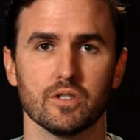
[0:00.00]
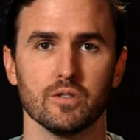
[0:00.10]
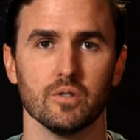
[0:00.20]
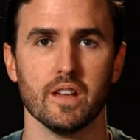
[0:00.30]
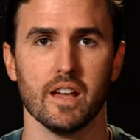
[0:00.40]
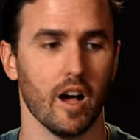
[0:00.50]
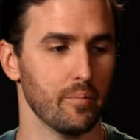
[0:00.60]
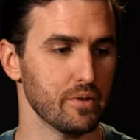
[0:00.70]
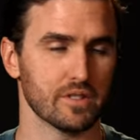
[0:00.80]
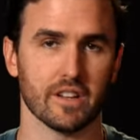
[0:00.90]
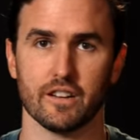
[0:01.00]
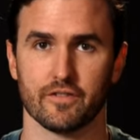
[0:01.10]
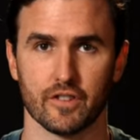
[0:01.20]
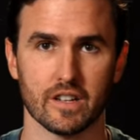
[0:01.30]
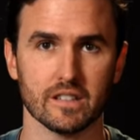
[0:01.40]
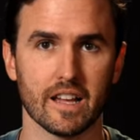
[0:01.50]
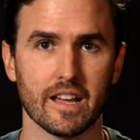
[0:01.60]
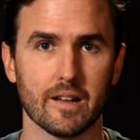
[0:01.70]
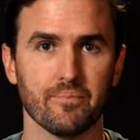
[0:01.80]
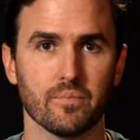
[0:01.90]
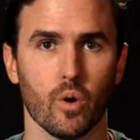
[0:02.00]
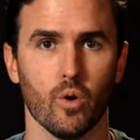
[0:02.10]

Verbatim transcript: to help you study for an exam,